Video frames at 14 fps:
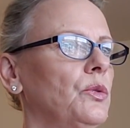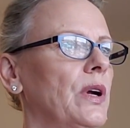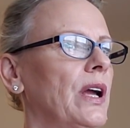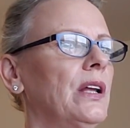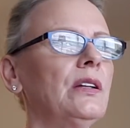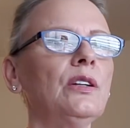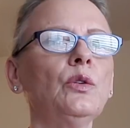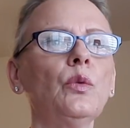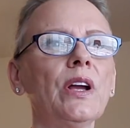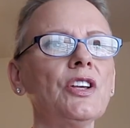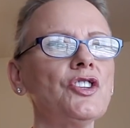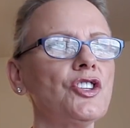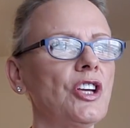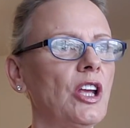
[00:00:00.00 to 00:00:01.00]
any
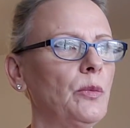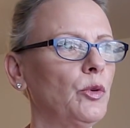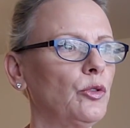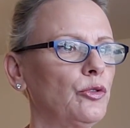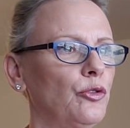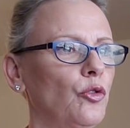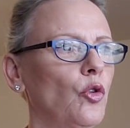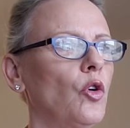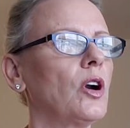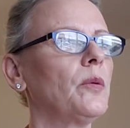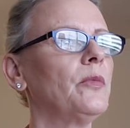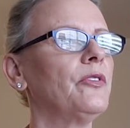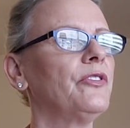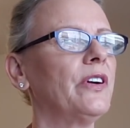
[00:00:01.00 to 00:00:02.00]
way, shape, or
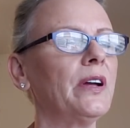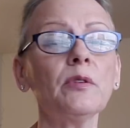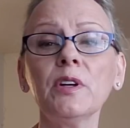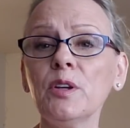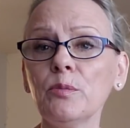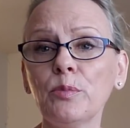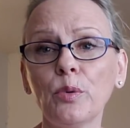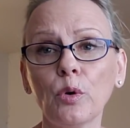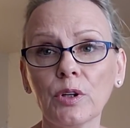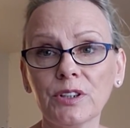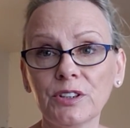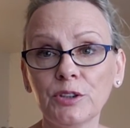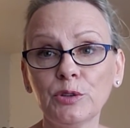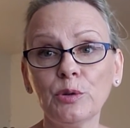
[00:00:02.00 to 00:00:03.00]
form, very
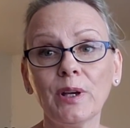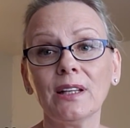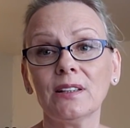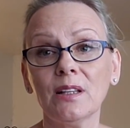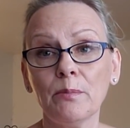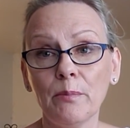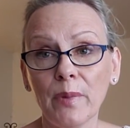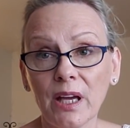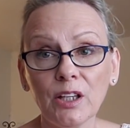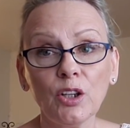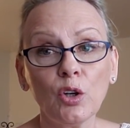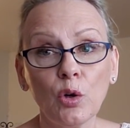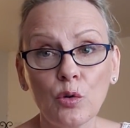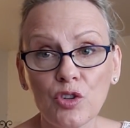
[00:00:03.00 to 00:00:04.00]
important to get a
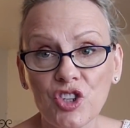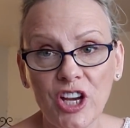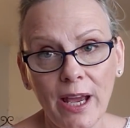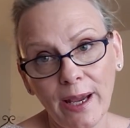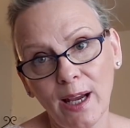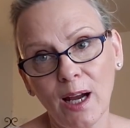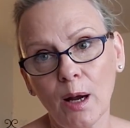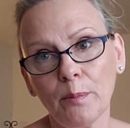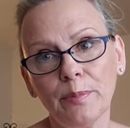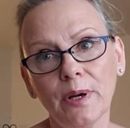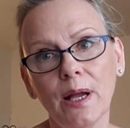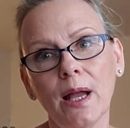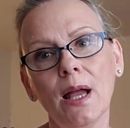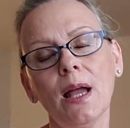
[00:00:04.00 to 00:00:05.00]
medical checkup,
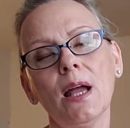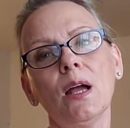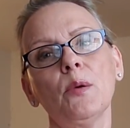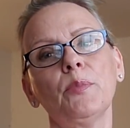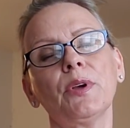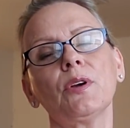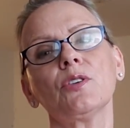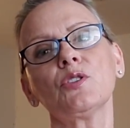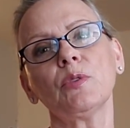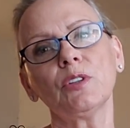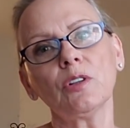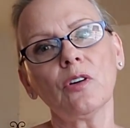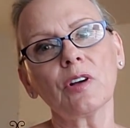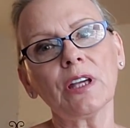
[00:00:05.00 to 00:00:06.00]
because
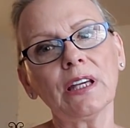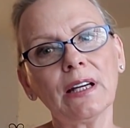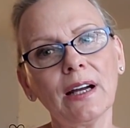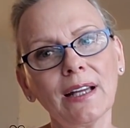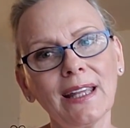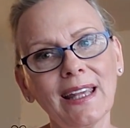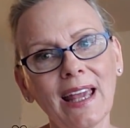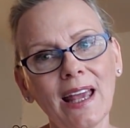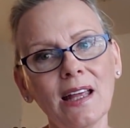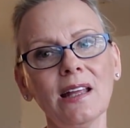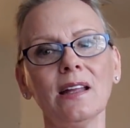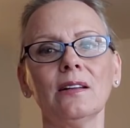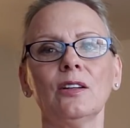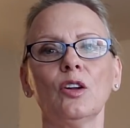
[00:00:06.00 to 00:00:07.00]
we're talking
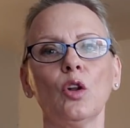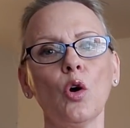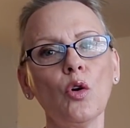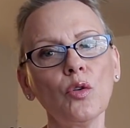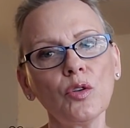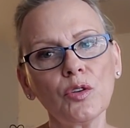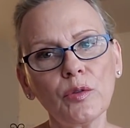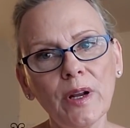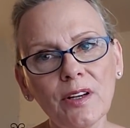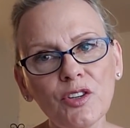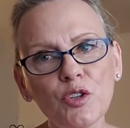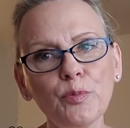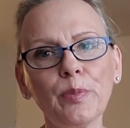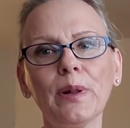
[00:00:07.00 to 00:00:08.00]
again
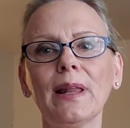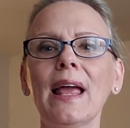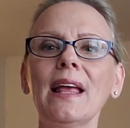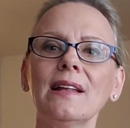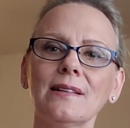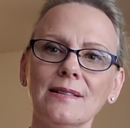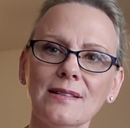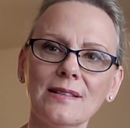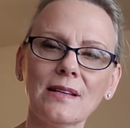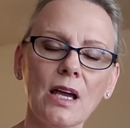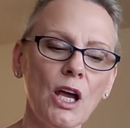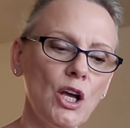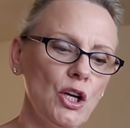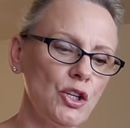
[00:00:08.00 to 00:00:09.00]
long-range plans.
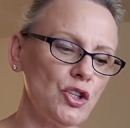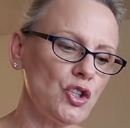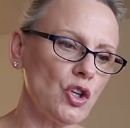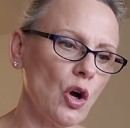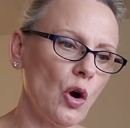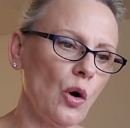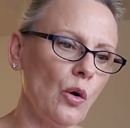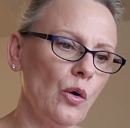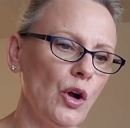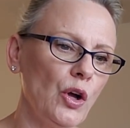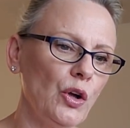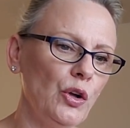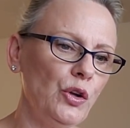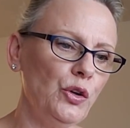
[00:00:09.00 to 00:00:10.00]
So
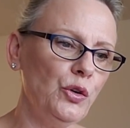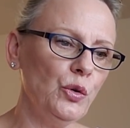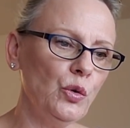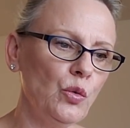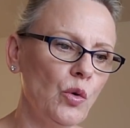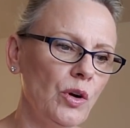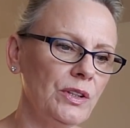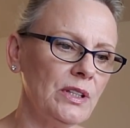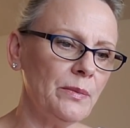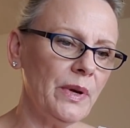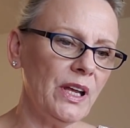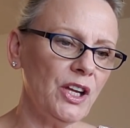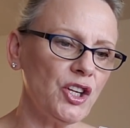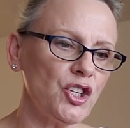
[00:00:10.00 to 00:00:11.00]
you want to
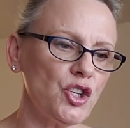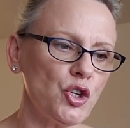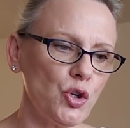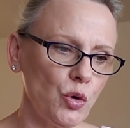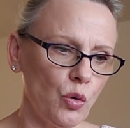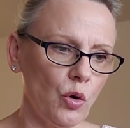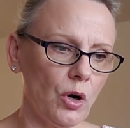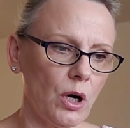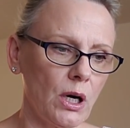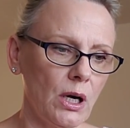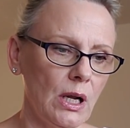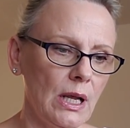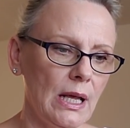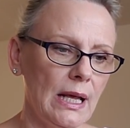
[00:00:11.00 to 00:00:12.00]
make
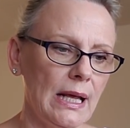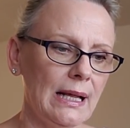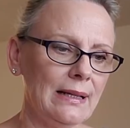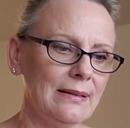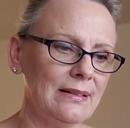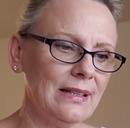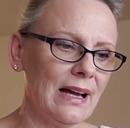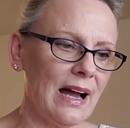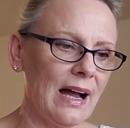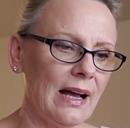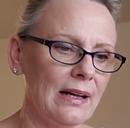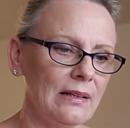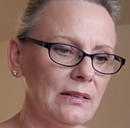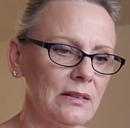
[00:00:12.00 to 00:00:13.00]
sure
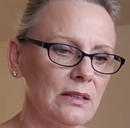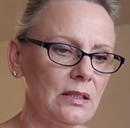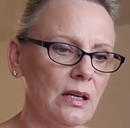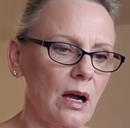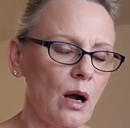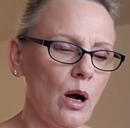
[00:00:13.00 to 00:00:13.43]
that